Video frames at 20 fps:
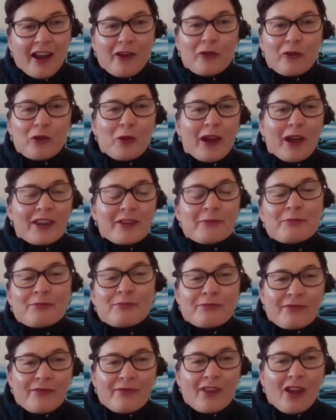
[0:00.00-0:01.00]
Hi everyone,
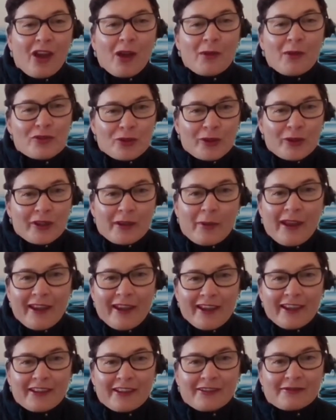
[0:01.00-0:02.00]
I'm Julie
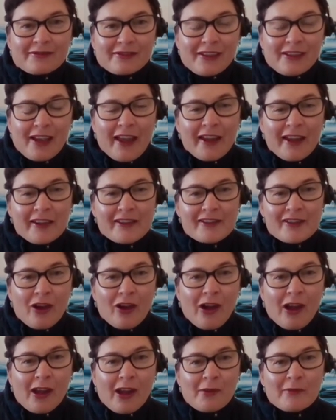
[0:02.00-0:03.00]
Petty and
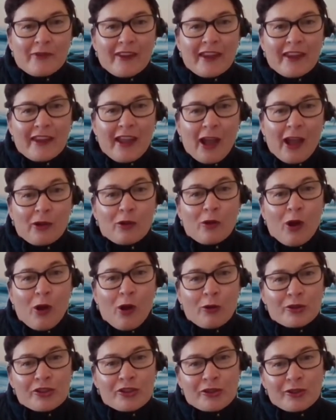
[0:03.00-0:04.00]
I'm the
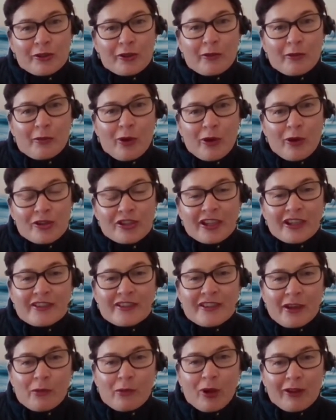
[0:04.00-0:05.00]
Aquaculture
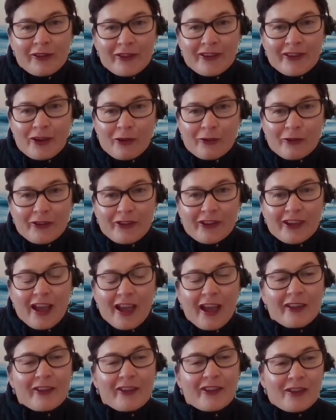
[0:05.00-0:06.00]
Project and Policy Officer
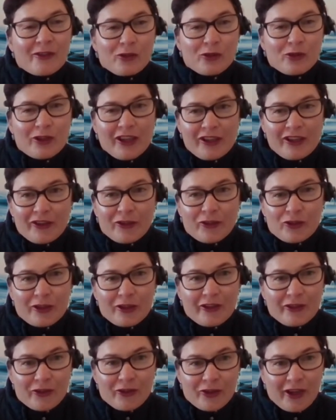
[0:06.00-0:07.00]
at Seafood
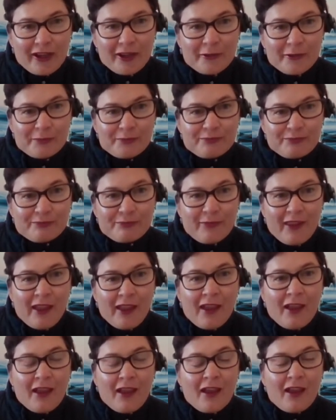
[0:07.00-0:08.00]
Industry Australia.
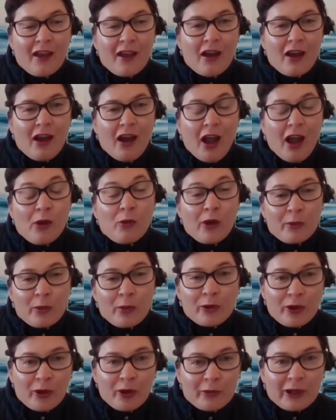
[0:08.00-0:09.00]
I
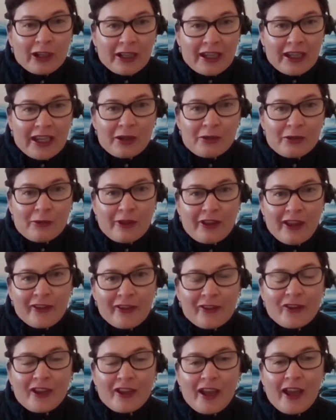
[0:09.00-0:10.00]
work predominantly with
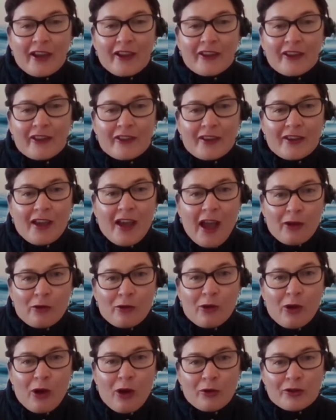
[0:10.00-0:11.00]
SIA's
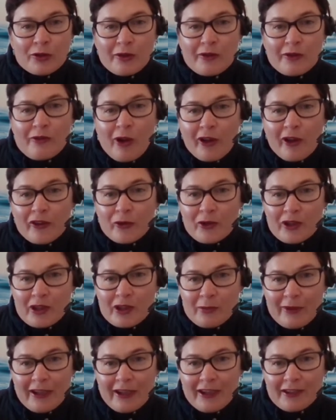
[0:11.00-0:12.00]
Aquaculture Advisory
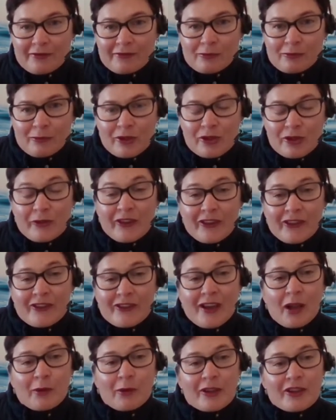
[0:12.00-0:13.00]
Committee, which was
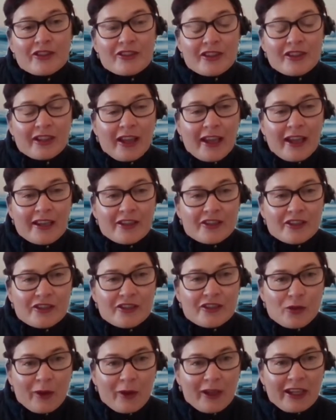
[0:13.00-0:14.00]
established in late
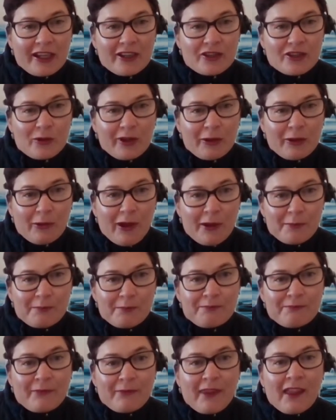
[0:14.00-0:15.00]

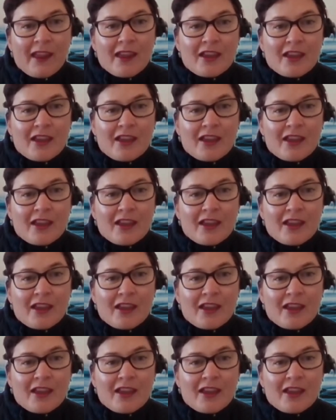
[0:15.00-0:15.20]
2021